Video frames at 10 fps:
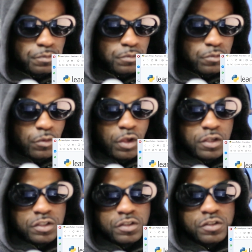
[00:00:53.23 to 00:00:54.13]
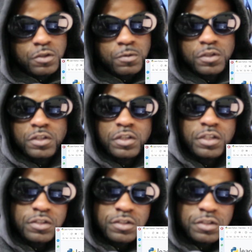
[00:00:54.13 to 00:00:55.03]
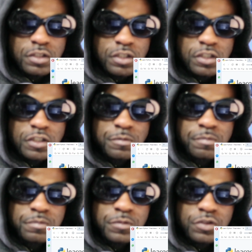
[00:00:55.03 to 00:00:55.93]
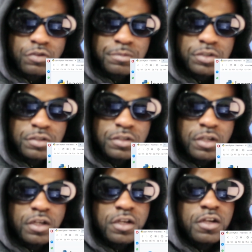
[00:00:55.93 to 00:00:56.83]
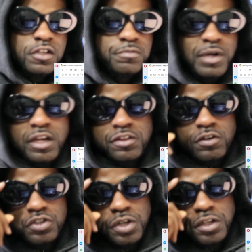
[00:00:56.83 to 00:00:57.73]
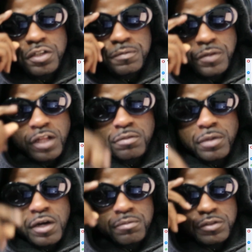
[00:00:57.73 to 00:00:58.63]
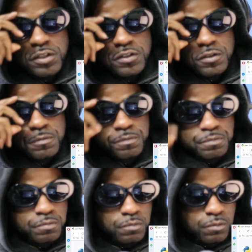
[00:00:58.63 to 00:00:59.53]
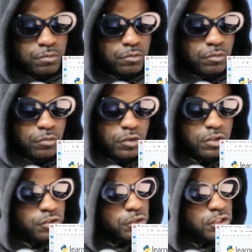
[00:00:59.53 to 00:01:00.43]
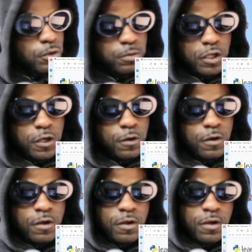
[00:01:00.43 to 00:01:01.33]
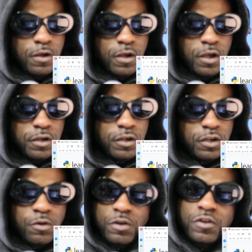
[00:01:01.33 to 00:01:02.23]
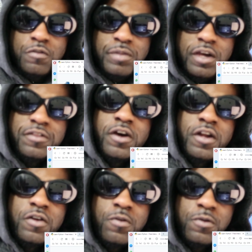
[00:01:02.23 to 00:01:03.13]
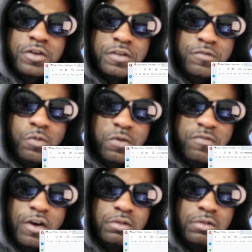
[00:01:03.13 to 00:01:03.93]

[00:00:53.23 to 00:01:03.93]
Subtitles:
Yes. So the link is in the description. It's Python training at the bottom. It says it. So just go there and go to learnpython.org if you want to follow